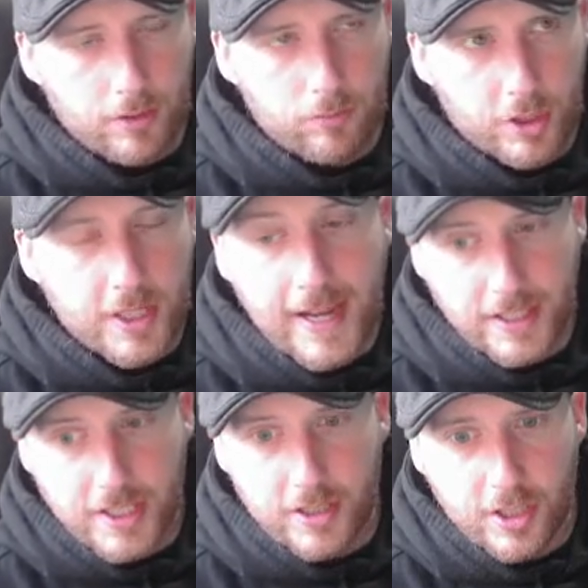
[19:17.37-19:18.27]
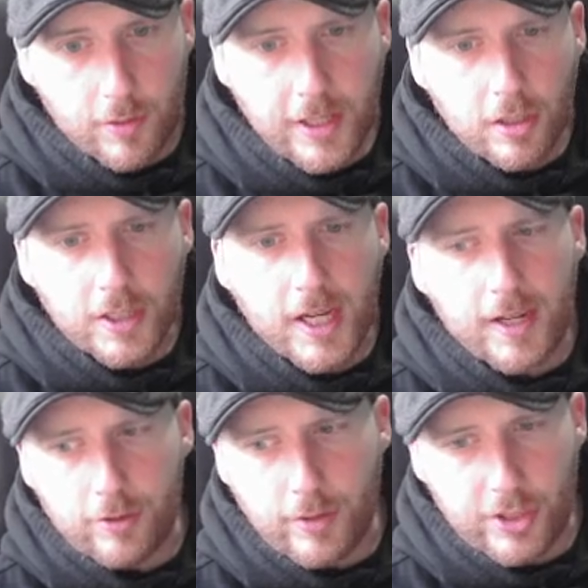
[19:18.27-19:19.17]
connected. They look
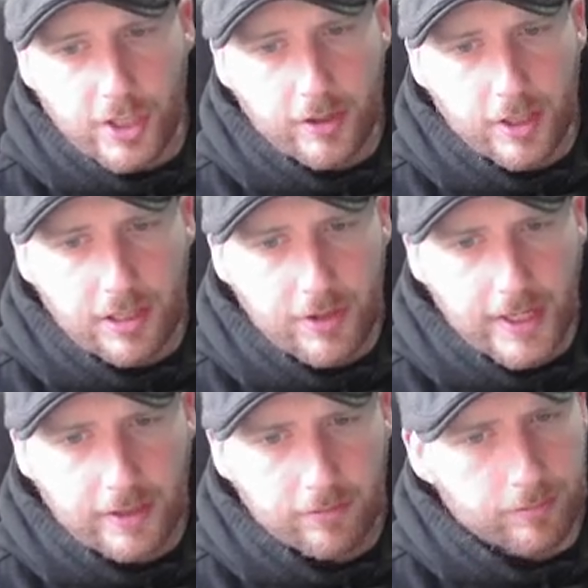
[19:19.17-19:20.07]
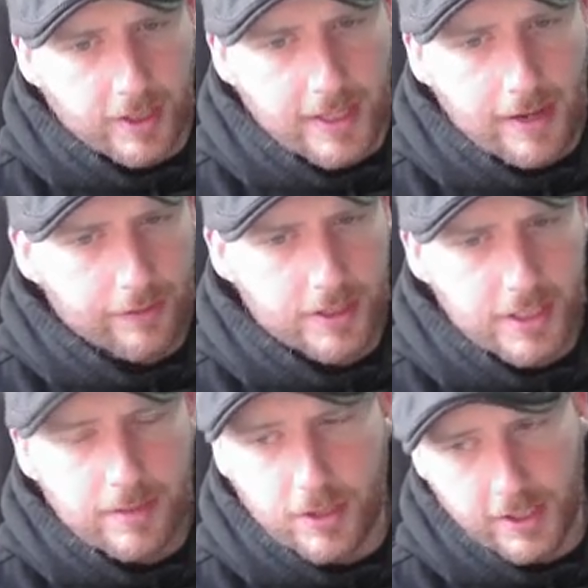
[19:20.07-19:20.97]
after each other. They have a
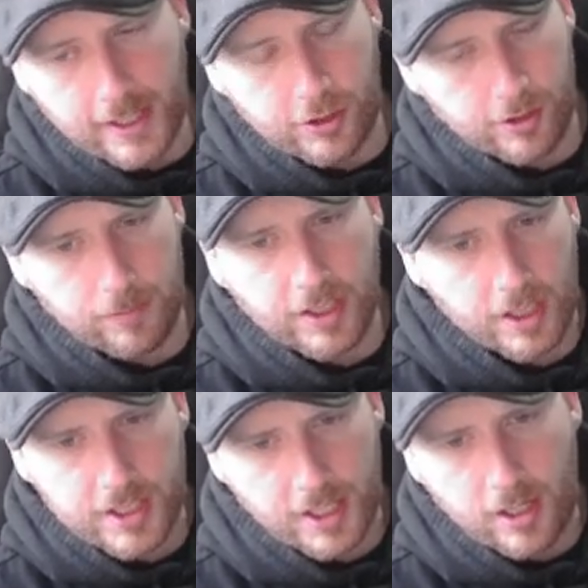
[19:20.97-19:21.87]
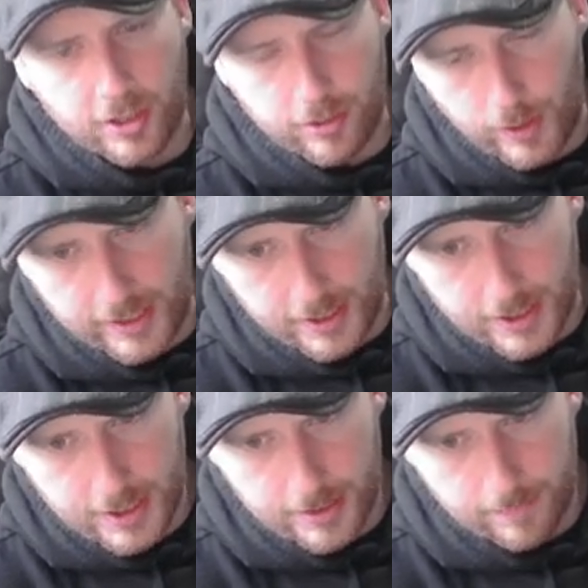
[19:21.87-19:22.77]
deep connection because they are
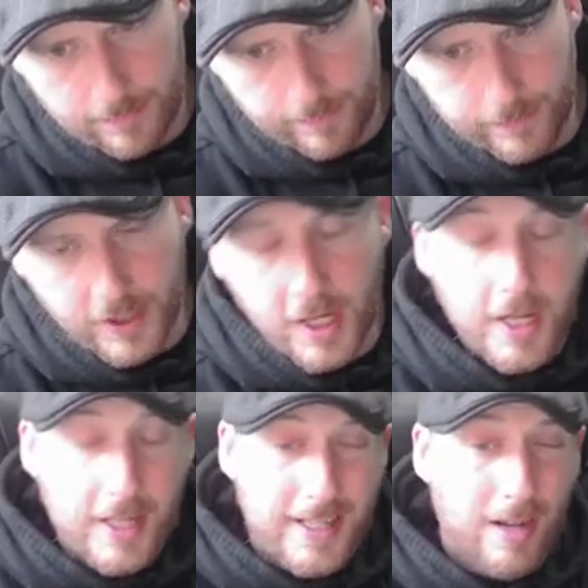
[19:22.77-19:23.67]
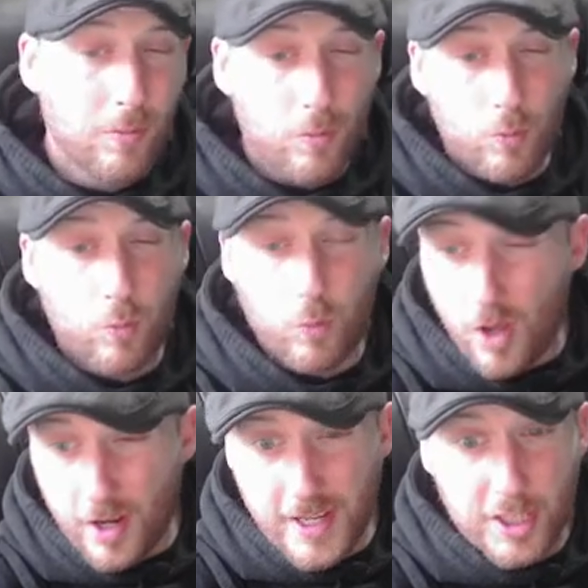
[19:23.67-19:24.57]
twins. Now,
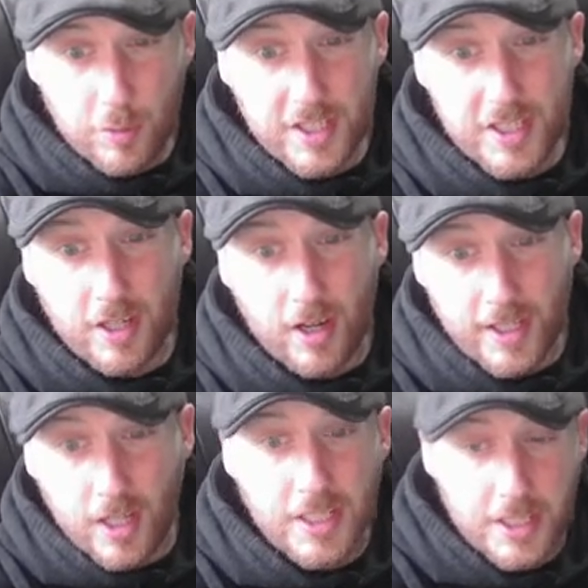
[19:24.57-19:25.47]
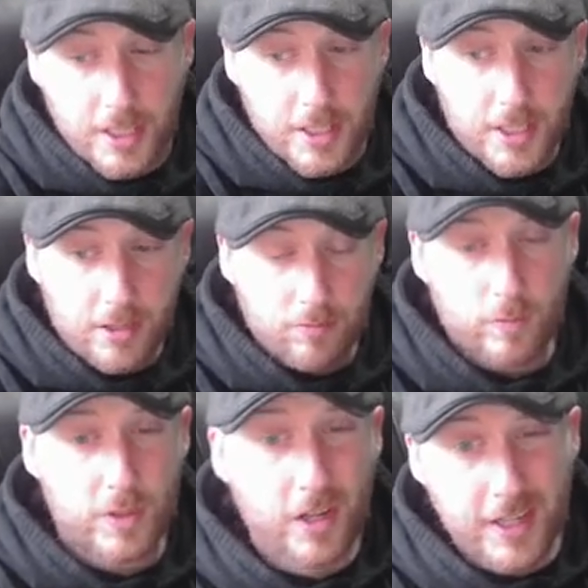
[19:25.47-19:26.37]
our next one is Dionysus.
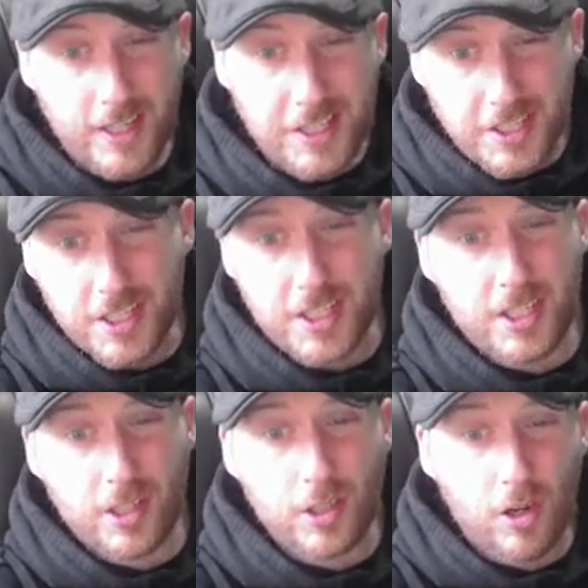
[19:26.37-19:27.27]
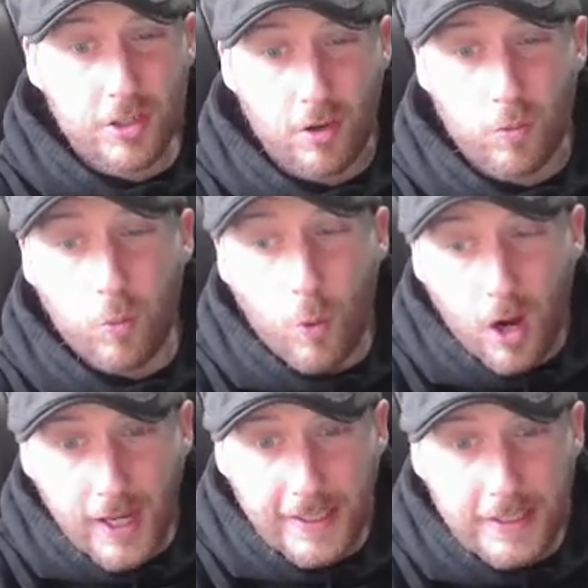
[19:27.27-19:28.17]
Dionysus is the god of
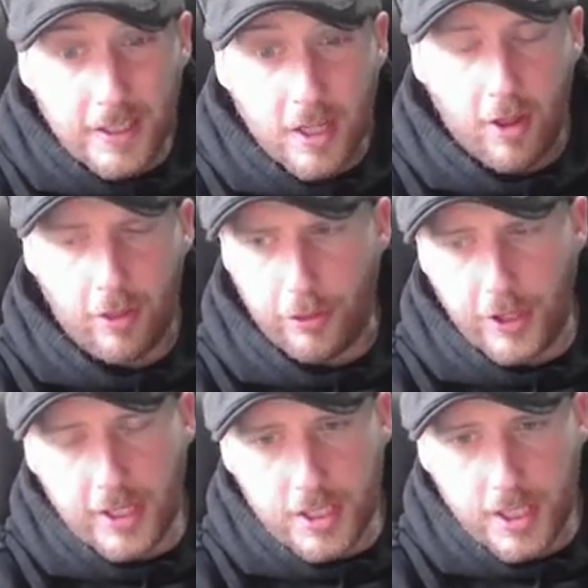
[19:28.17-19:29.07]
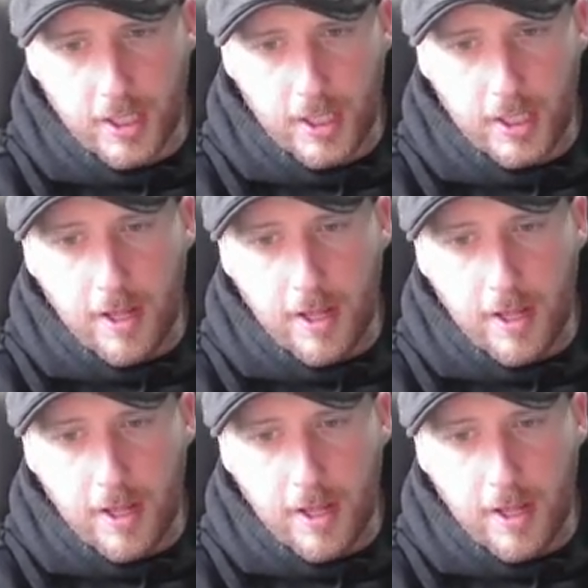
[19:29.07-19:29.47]
wine, theatre,